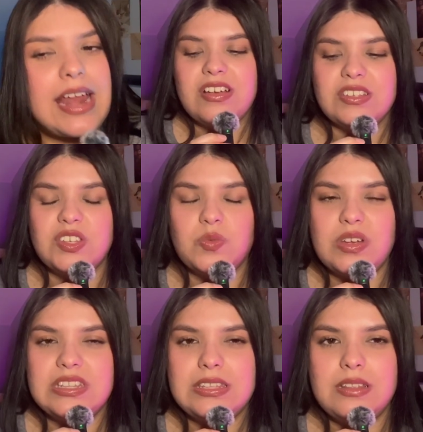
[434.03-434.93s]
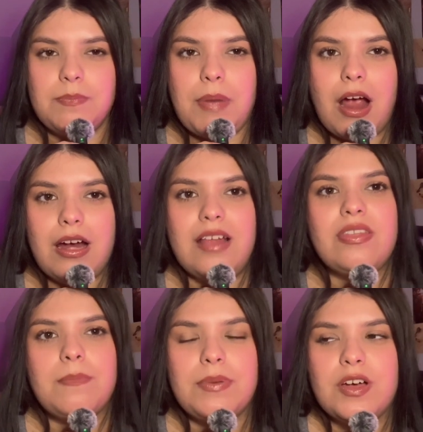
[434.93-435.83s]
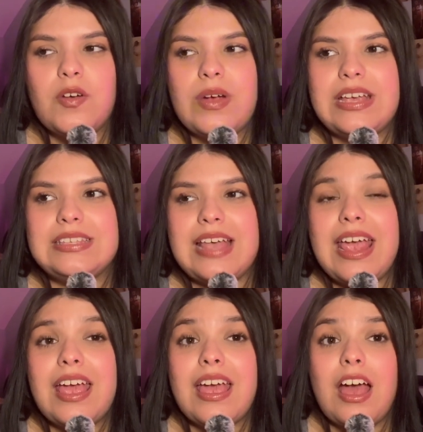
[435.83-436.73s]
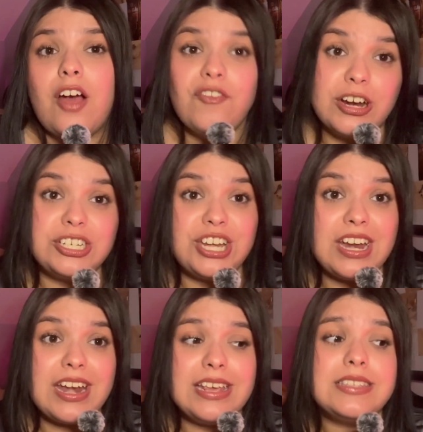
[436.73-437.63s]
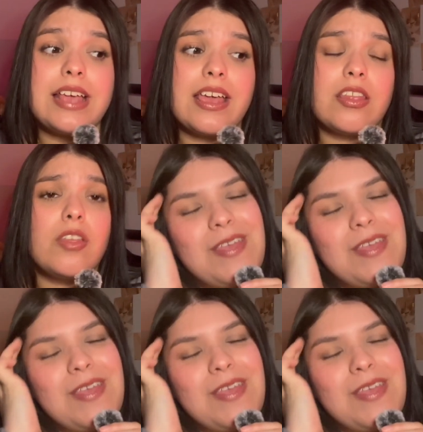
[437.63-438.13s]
And there's this one part in the book where he's like a virgin, and he's like,